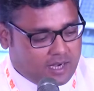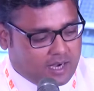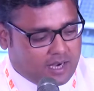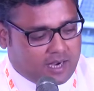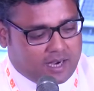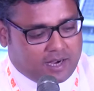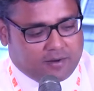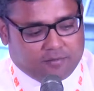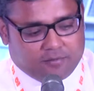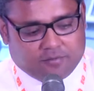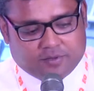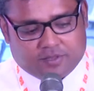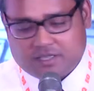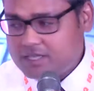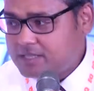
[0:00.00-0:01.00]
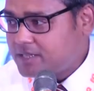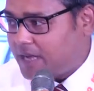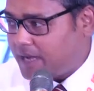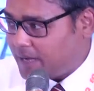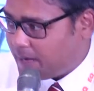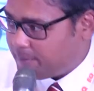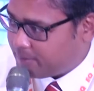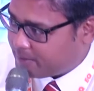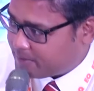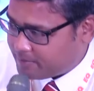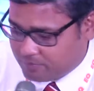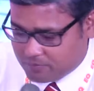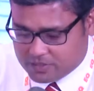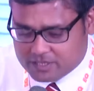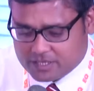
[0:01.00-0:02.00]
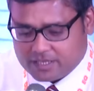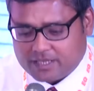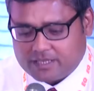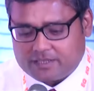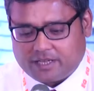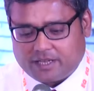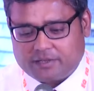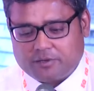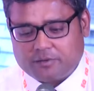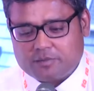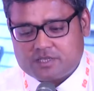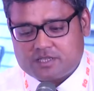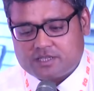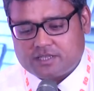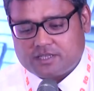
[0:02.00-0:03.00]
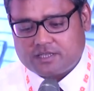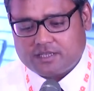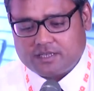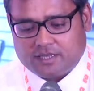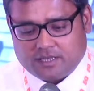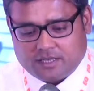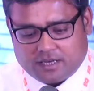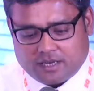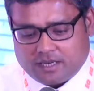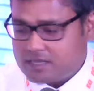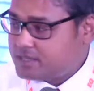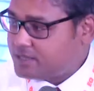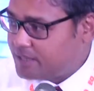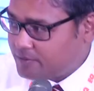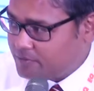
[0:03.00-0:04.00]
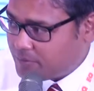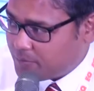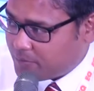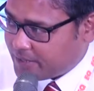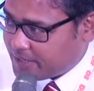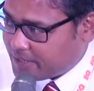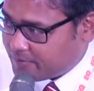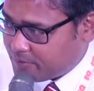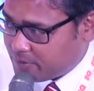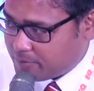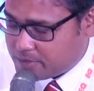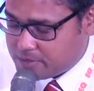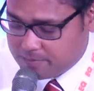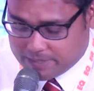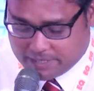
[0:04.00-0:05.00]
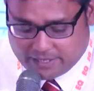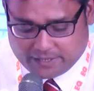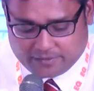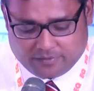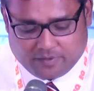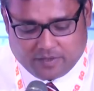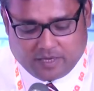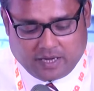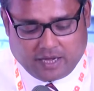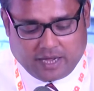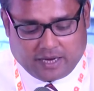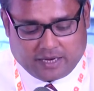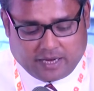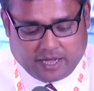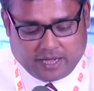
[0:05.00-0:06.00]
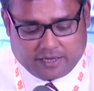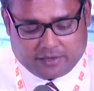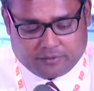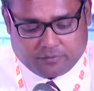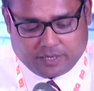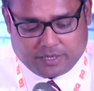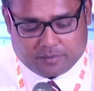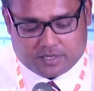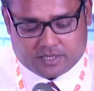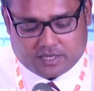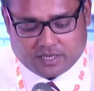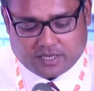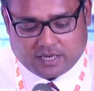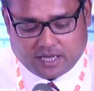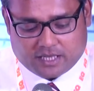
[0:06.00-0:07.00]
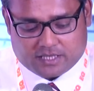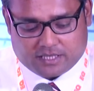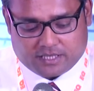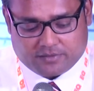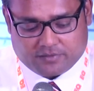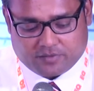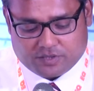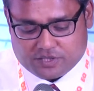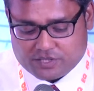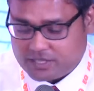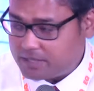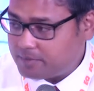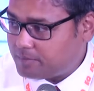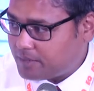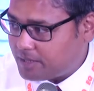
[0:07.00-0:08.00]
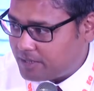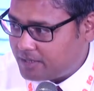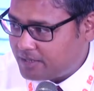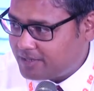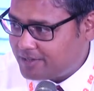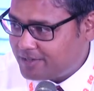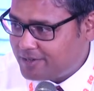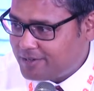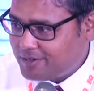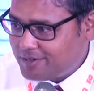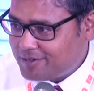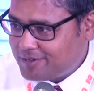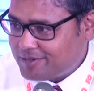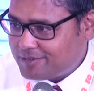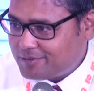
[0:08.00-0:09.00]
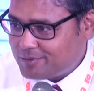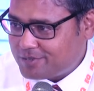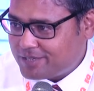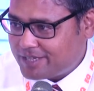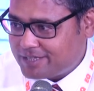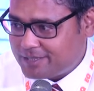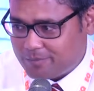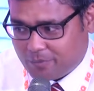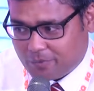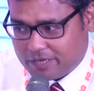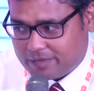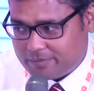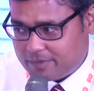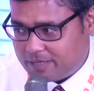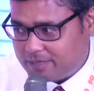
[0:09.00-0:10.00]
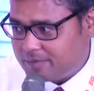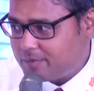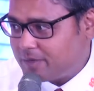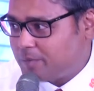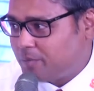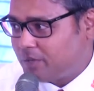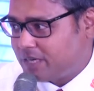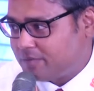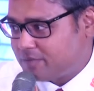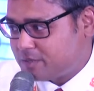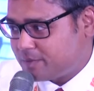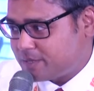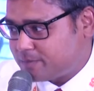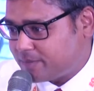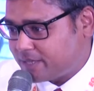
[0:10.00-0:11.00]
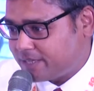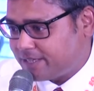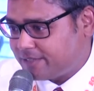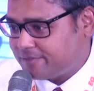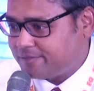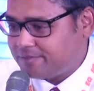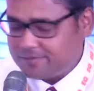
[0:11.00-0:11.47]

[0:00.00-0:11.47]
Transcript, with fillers: Uh, with this, I, I, mean, once again, thank you, Mr. Uh, Singh, for putting up your perspective. And I invite Mr. Rajeev Sharma to share the podium and uh, put up his perspective.